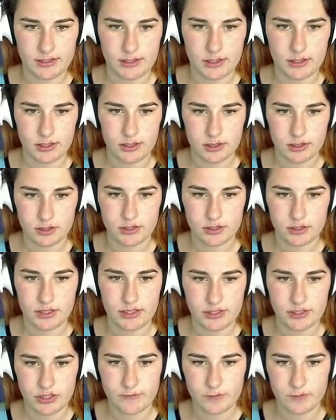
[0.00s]
So that's thirteen,
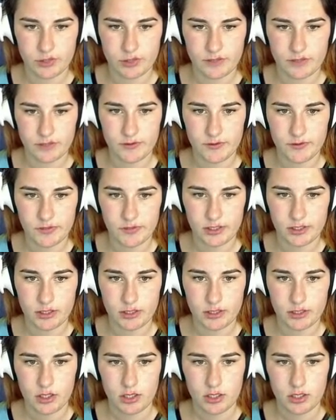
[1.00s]
fourteen, fifteen,
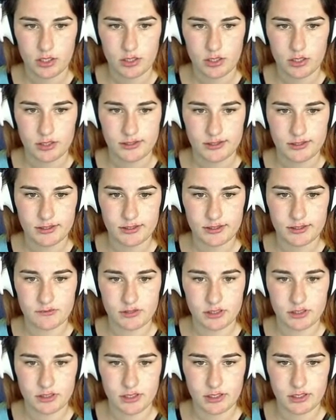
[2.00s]
sixteen, seventeen, eighteen,
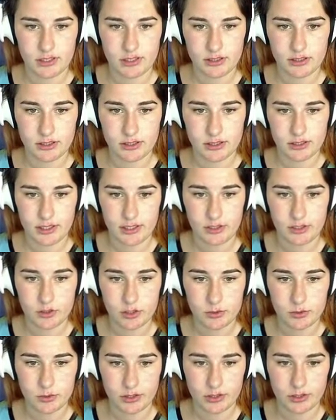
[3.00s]
nineteen, twenty, twenty-one.
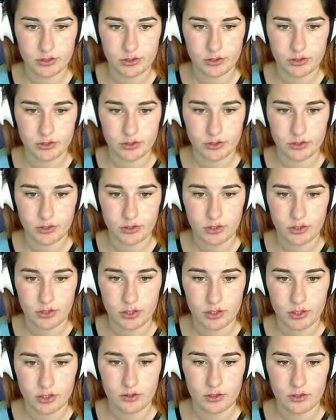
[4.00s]

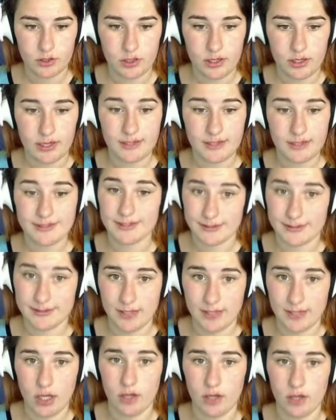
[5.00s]
And he's a slob.
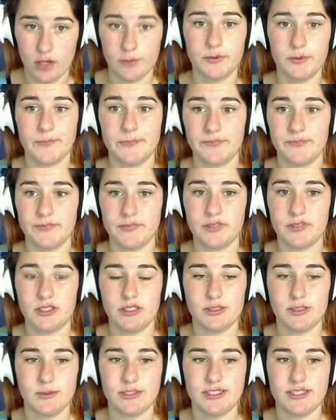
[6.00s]
So he's
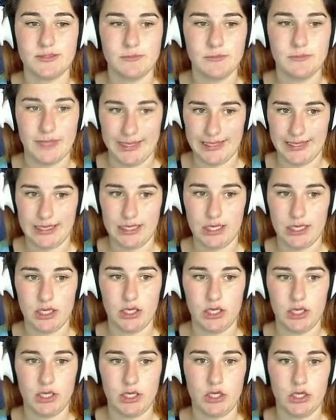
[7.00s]
me. Good
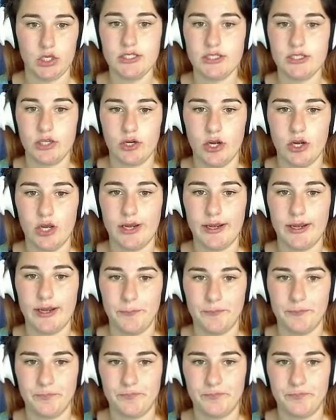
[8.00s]
to know. Okay.
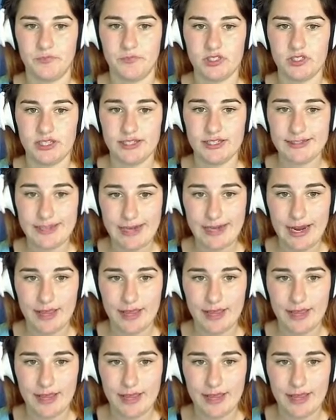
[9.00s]
So let's get out of that.